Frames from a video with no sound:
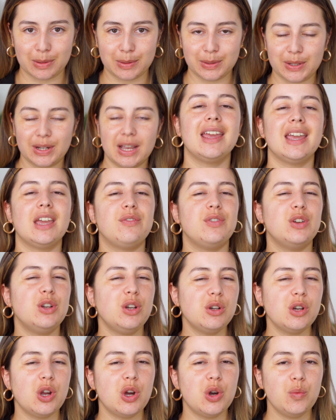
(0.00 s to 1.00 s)
look. If you
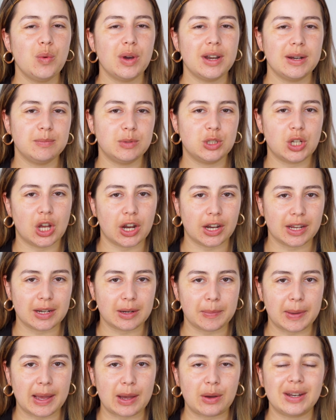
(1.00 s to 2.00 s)
don't know what I'm talking
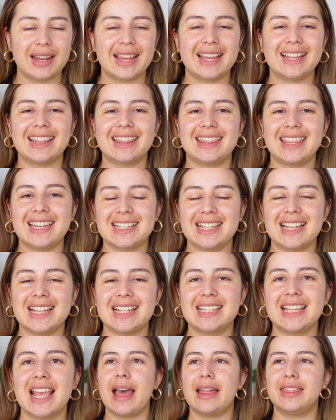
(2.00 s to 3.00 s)
about, this
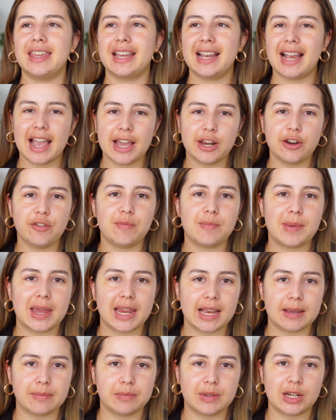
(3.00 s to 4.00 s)
is the kind of
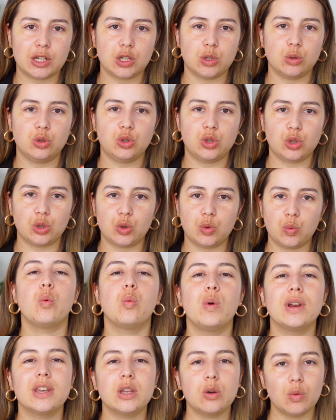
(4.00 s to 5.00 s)
makeup that you do
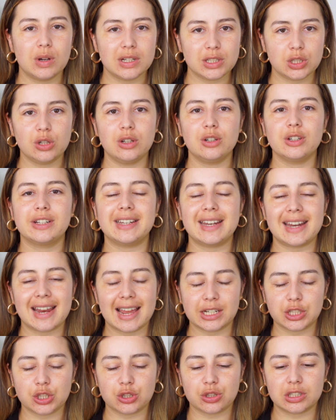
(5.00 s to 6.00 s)
when you want to look
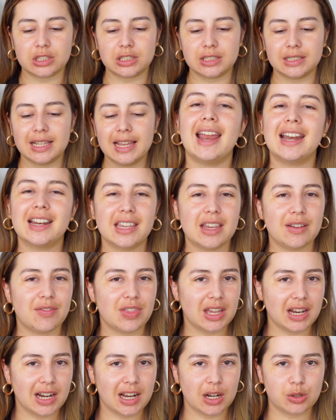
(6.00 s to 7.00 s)
natural and give
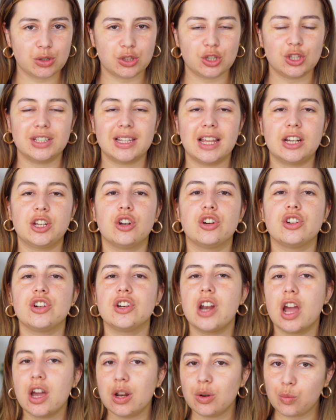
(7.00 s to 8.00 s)
the illusion that you're
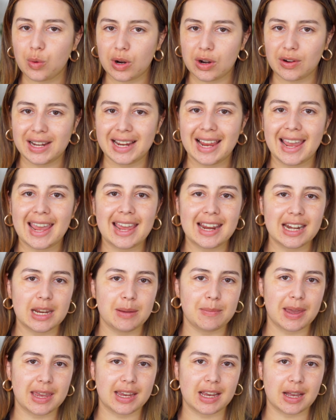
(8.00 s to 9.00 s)
not wearing any
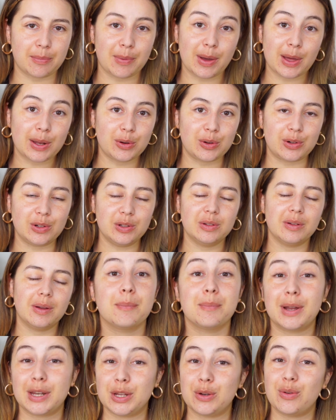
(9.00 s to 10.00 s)
makeup at all,
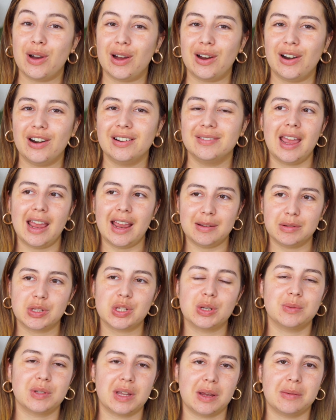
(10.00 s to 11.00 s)
but you are, and
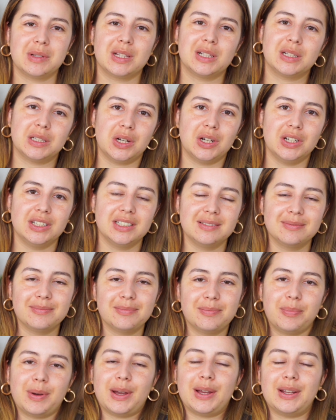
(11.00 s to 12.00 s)
sometimes a lot,
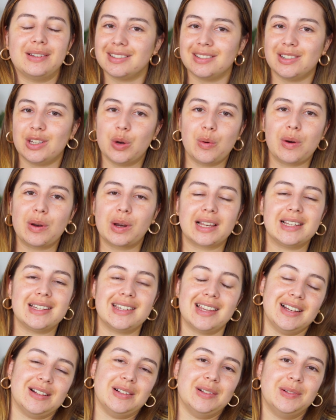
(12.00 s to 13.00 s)
but no one can
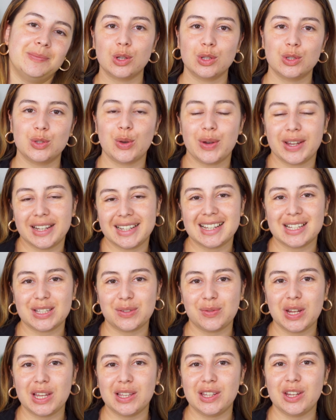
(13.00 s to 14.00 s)
tell. So in this
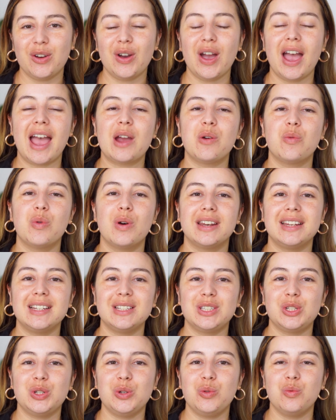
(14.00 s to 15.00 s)
video, I
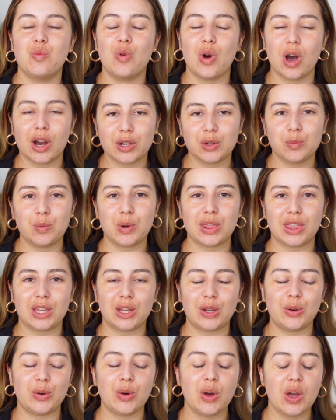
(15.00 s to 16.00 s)
wanted to walk with
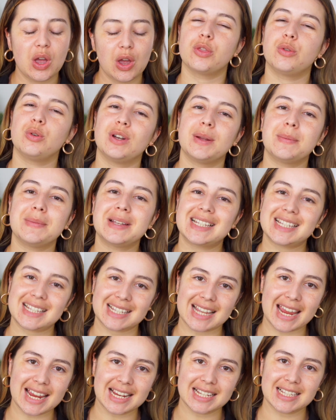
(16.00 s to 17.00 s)
you through the
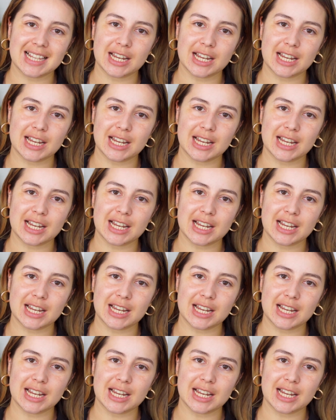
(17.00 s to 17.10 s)
mistakes